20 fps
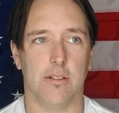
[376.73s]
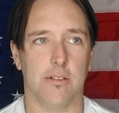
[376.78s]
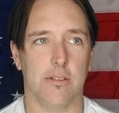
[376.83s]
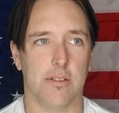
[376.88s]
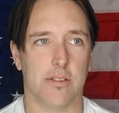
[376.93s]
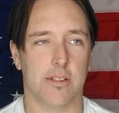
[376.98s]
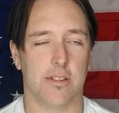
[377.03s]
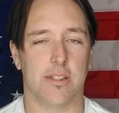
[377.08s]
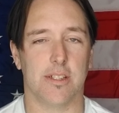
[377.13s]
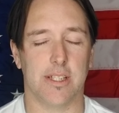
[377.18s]

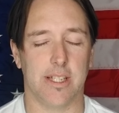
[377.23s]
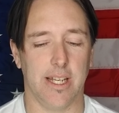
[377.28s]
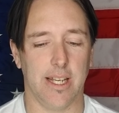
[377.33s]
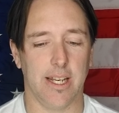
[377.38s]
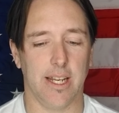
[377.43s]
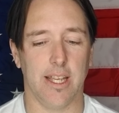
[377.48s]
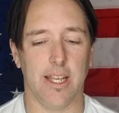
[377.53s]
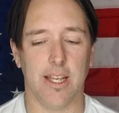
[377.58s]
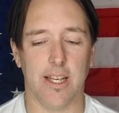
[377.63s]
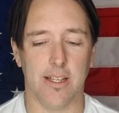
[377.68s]

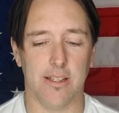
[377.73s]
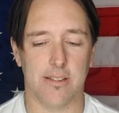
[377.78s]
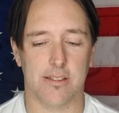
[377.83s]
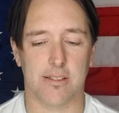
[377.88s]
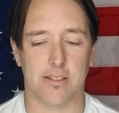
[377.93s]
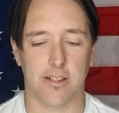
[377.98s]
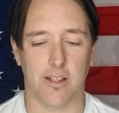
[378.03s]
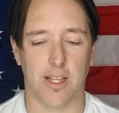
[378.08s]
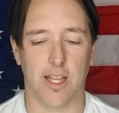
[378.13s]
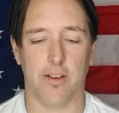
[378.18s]
skinny and
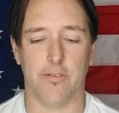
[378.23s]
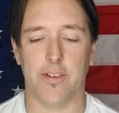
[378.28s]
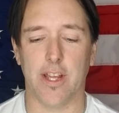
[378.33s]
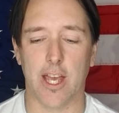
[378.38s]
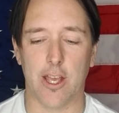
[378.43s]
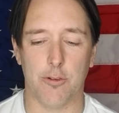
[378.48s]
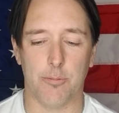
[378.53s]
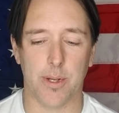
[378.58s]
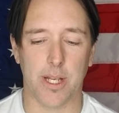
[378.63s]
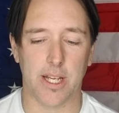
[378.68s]
still have
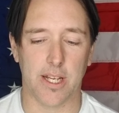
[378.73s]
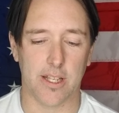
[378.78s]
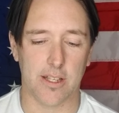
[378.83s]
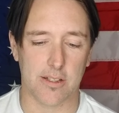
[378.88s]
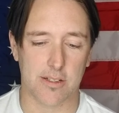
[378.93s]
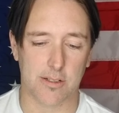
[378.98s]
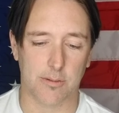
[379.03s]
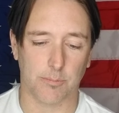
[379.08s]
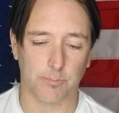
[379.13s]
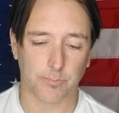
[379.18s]

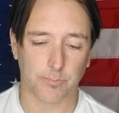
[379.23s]
diabetes.